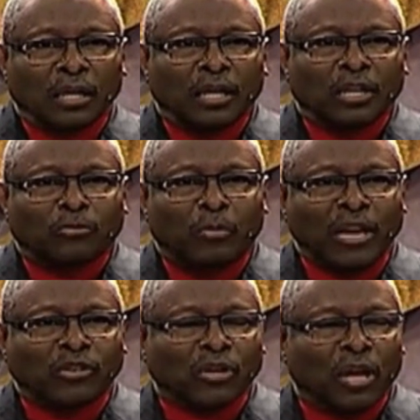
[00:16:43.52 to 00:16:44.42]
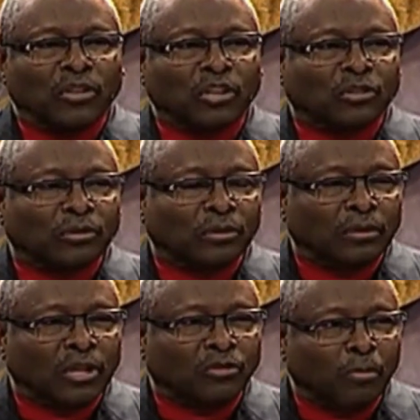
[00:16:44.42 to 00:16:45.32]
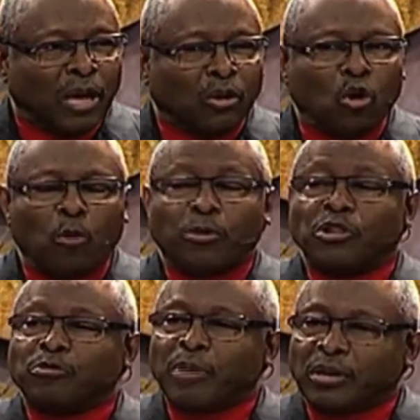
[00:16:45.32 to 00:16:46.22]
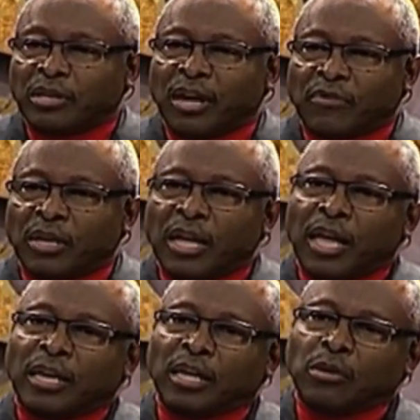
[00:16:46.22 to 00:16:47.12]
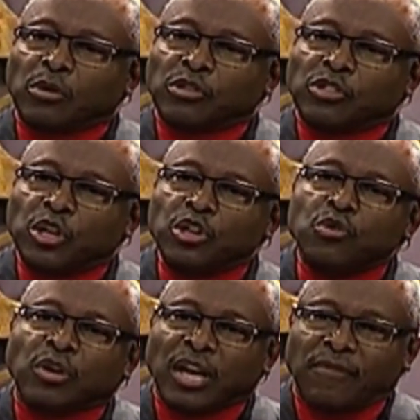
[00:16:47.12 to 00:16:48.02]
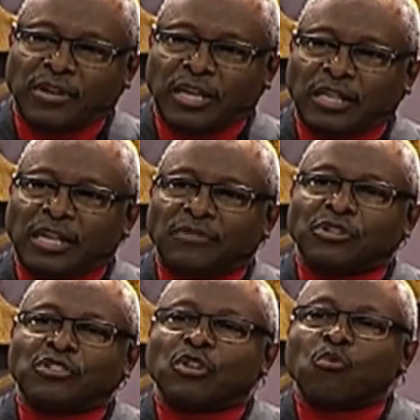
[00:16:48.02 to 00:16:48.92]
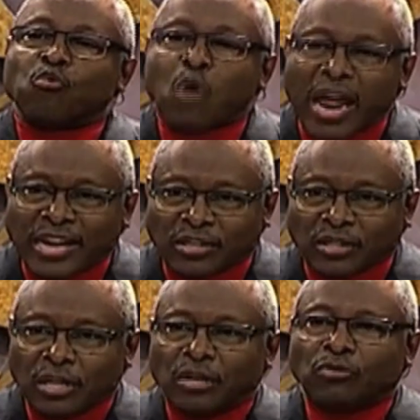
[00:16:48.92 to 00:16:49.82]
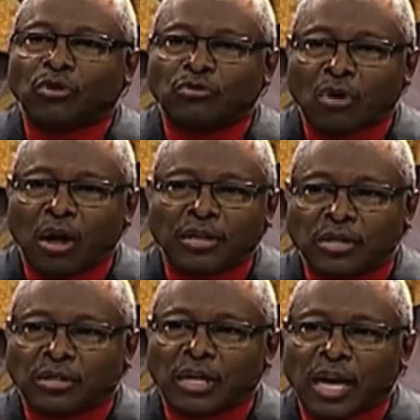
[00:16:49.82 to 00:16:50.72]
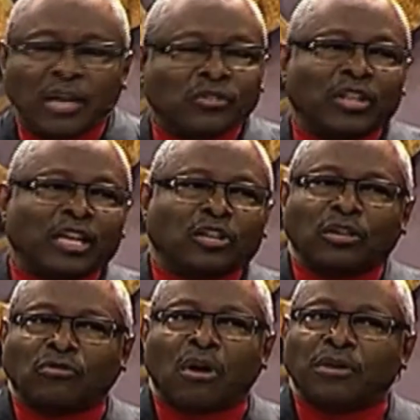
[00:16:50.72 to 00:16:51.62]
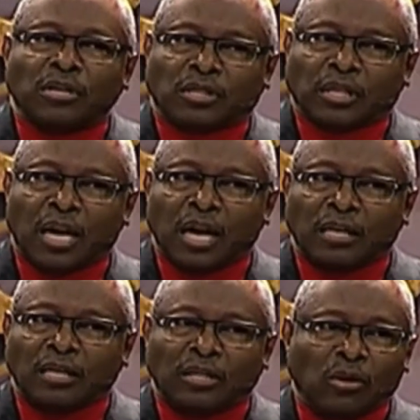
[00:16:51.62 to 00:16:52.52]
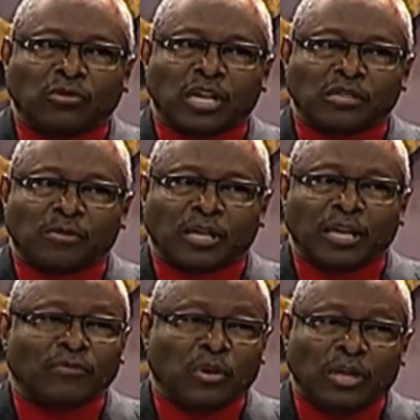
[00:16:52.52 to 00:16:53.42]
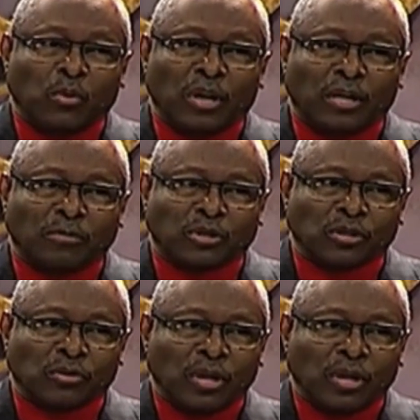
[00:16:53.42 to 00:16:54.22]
It's based on this, this better hope or this better covenant. In other words, the new covenant gives us a right to draw near to God. So they couldn't draw near to God in the Old Testament, even though He wanted them to.